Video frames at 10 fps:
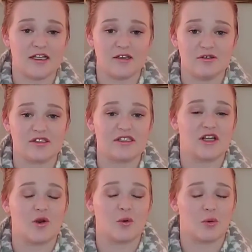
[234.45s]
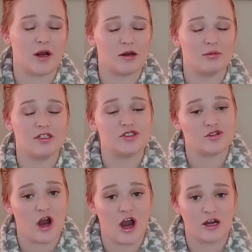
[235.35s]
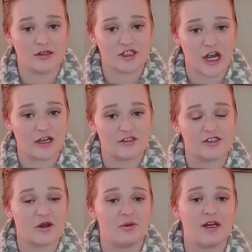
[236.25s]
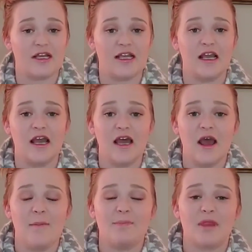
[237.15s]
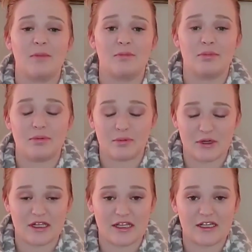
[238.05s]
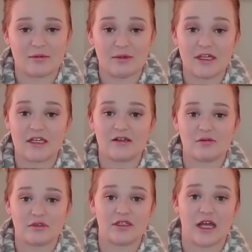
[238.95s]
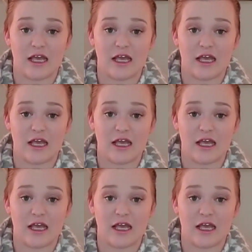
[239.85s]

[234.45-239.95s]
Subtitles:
He was an incredibly strong child, so when he would kick me, it would